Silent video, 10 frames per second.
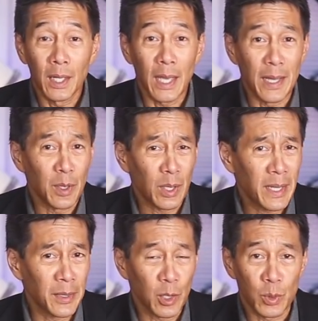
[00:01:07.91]
And there
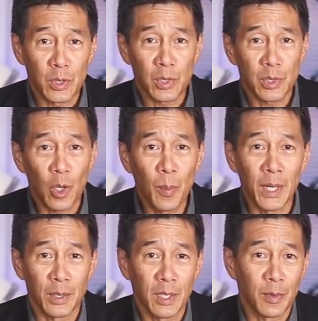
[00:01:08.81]
again, there were so
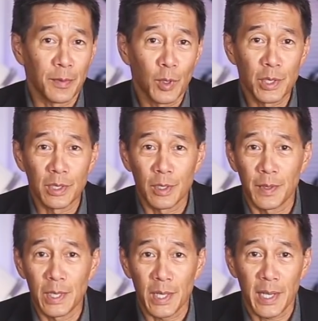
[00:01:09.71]
many different versions of
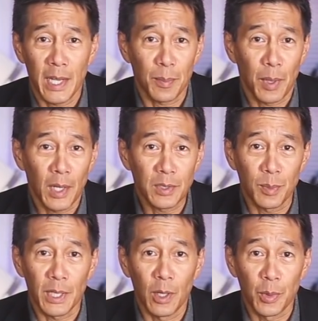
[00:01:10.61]
these, I can't
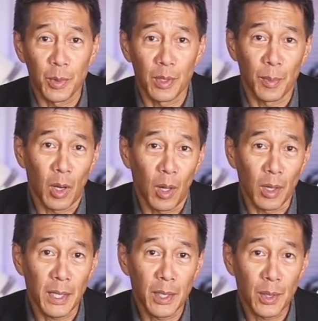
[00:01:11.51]
possibly go through them all
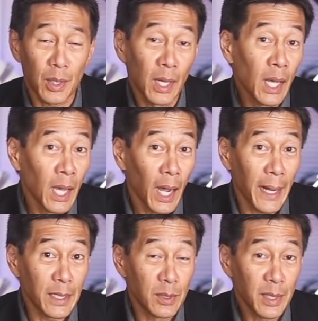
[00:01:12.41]
here.
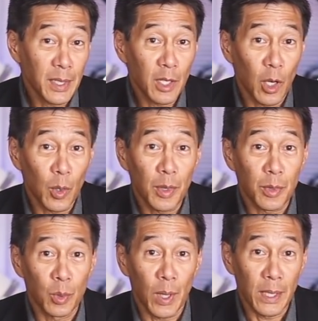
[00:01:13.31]
I did go
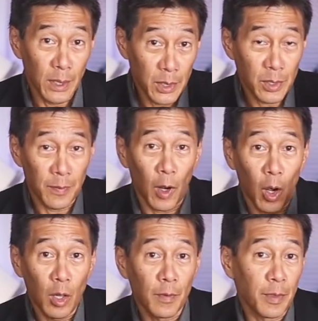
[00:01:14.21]
through a list of
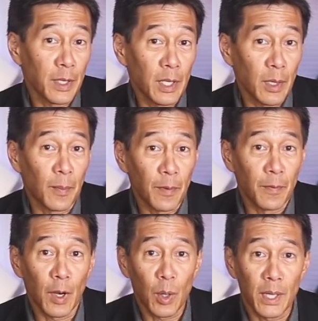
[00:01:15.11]
all of the
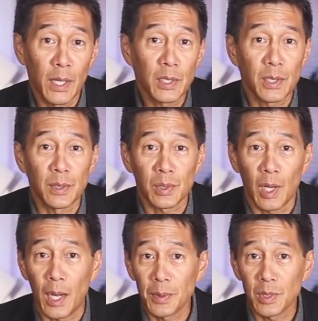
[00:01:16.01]
variations
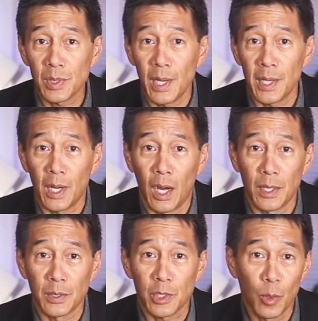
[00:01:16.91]
on the C8
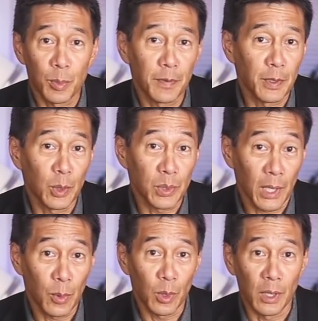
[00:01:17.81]
on scope reviews.
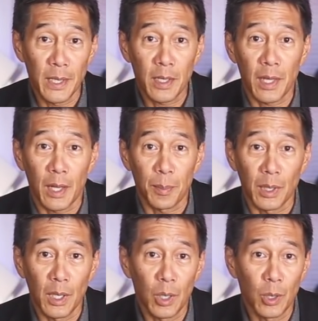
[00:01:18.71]
I will link that
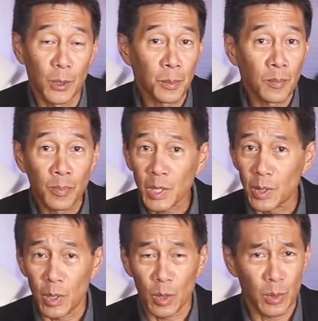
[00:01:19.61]
below.
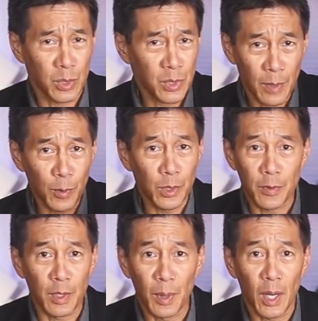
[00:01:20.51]
There are several
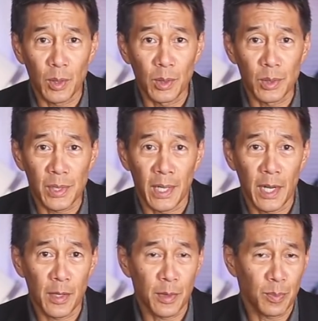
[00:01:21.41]
different models, and
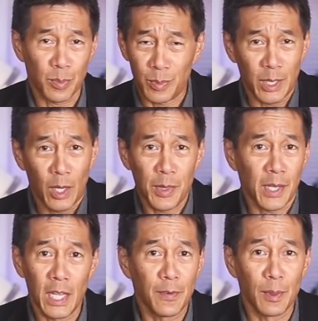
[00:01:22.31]
I, you know, I
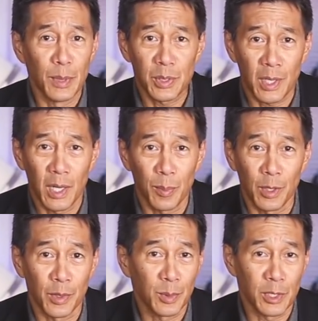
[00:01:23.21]
think I even missed a
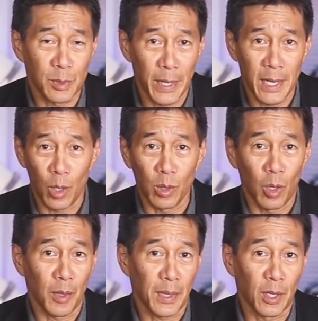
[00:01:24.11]
couple of them despite how
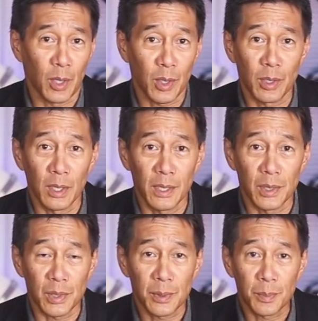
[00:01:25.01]
long that article
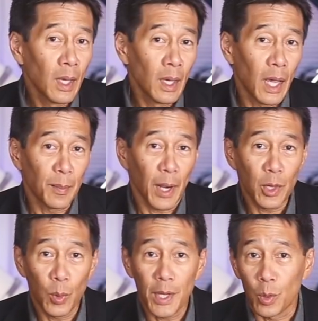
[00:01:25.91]
is. And by
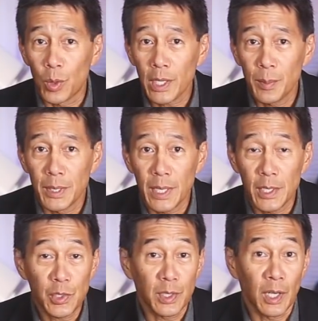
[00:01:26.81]
the way, the
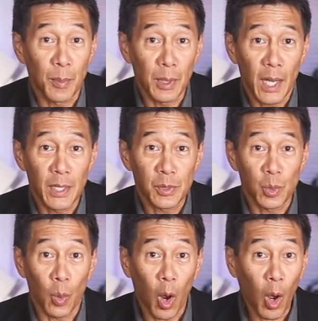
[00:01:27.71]
recommendation applies
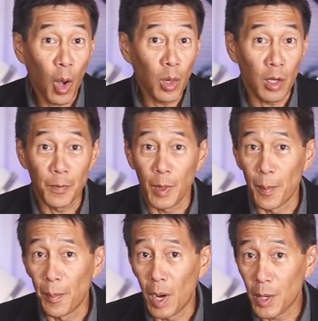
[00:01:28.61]
to all of the
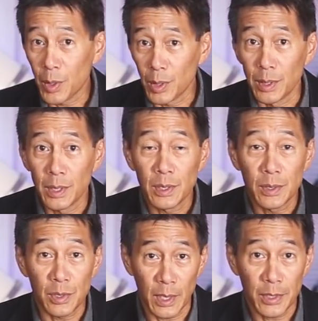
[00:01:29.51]
modern
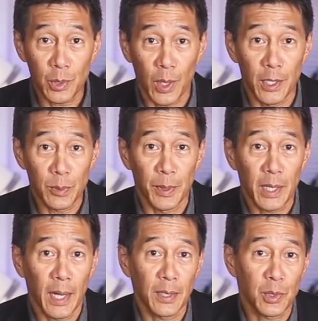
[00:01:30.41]
Celestron
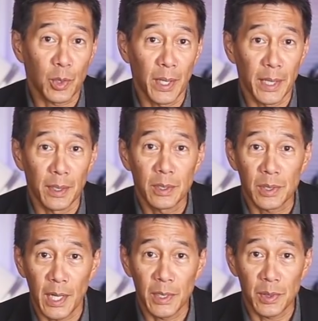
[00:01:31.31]
Schmidt-Cassegrain
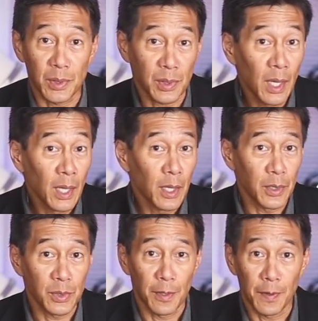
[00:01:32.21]
sizes, the
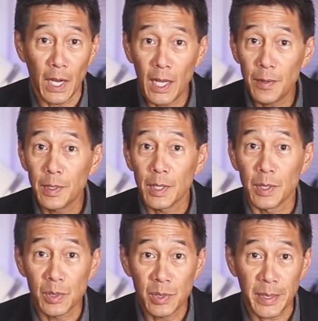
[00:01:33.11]
C5,
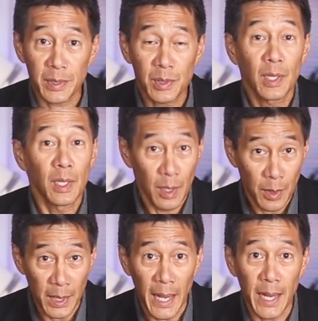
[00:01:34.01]
the 6,
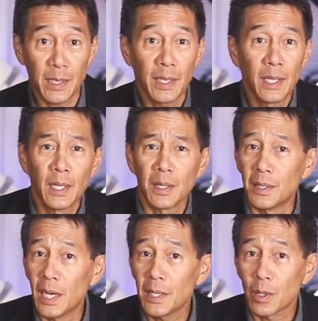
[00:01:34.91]
the 8, the
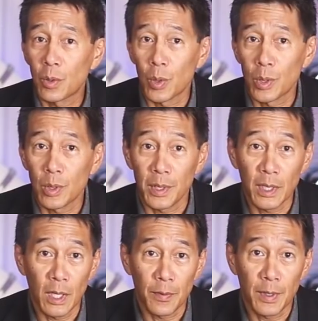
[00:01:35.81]
9 and a quarter, the
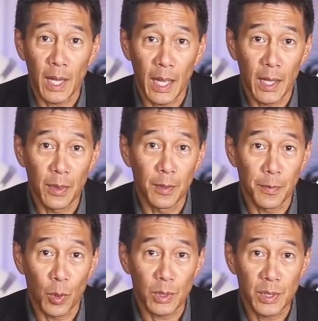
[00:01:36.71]
11, and the
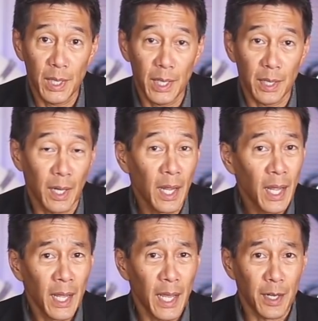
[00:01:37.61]
14.
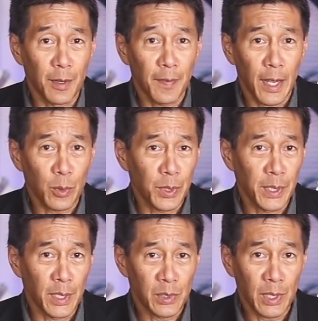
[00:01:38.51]
And in fact, with
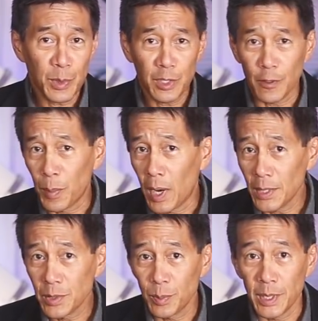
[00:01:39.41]
the exception of
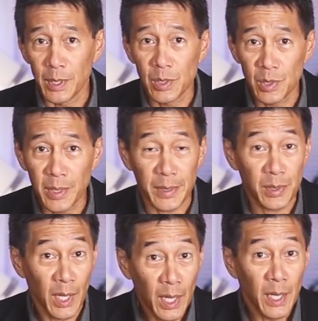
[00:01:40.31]
possibly the
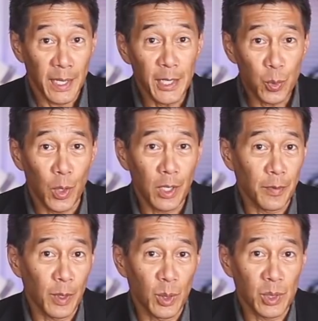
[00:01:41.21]
6, each one of
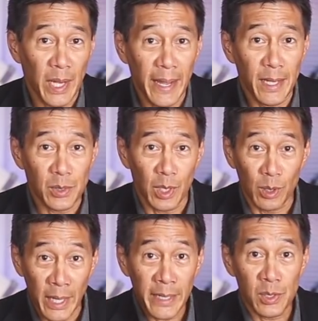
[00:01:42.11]
those has a
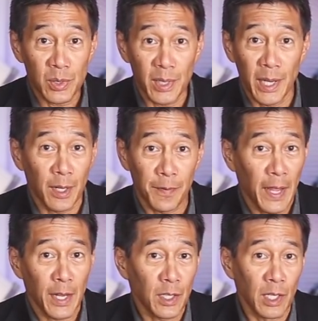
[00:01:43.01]
legacy and a
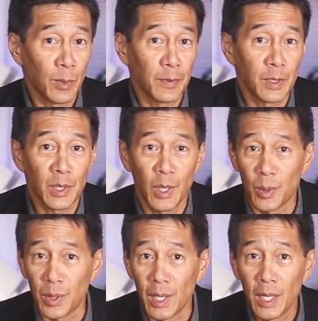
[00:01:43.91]
fan club of its
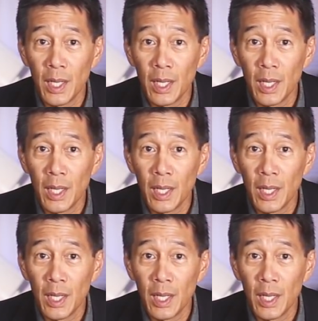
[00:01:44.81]
own.